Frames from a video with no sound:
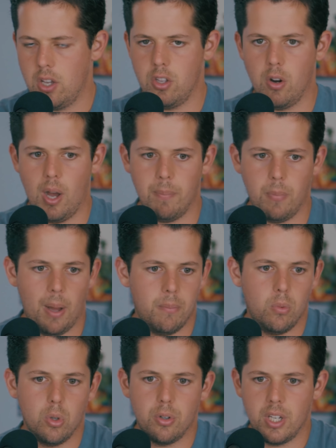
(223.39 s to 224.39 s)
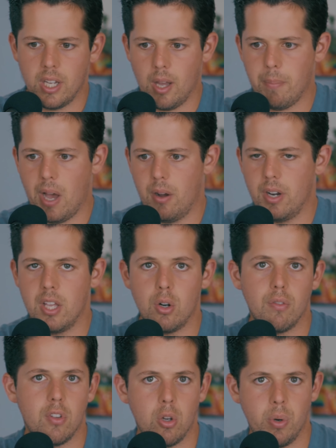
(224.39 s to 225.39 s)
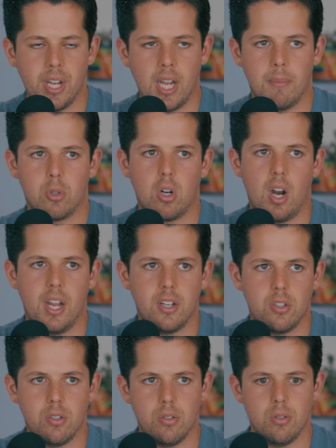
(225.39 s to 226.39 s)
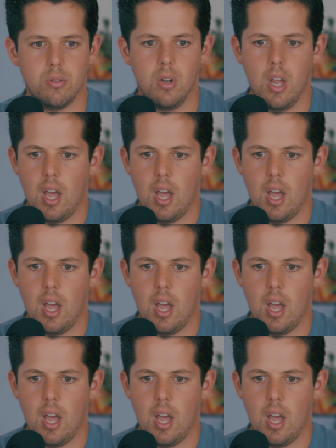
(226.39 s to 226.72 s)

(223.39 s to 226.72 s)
You know, I'm I'm learning about interviewing. I'm trying to